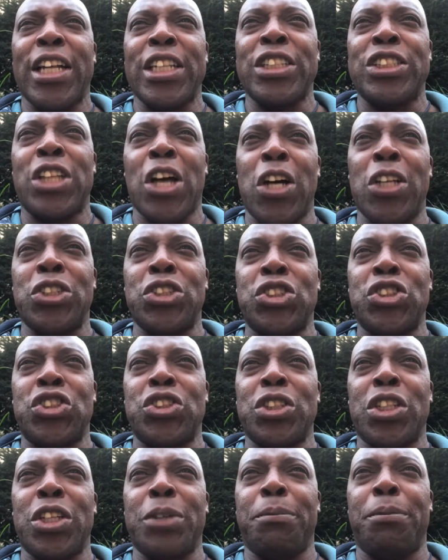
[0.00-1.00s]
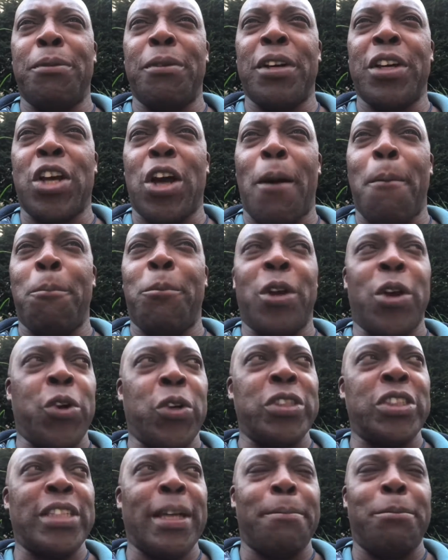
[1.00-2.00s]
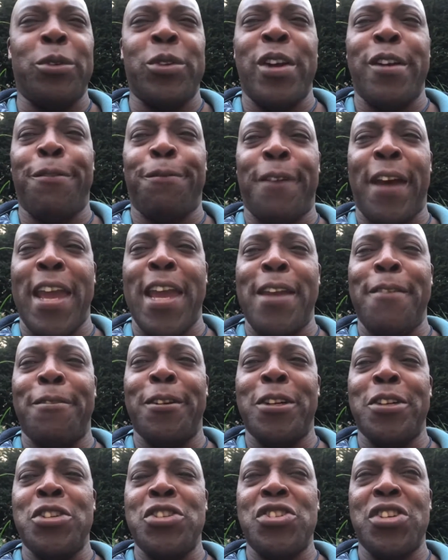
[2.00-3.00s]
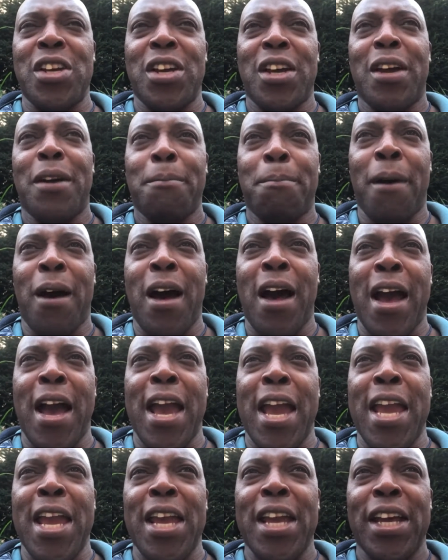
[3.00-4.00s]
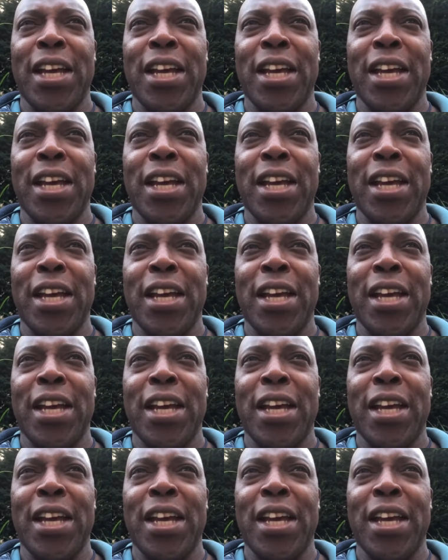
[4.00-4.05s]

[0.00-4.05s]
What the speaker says: does Cumbria Constabulary favours by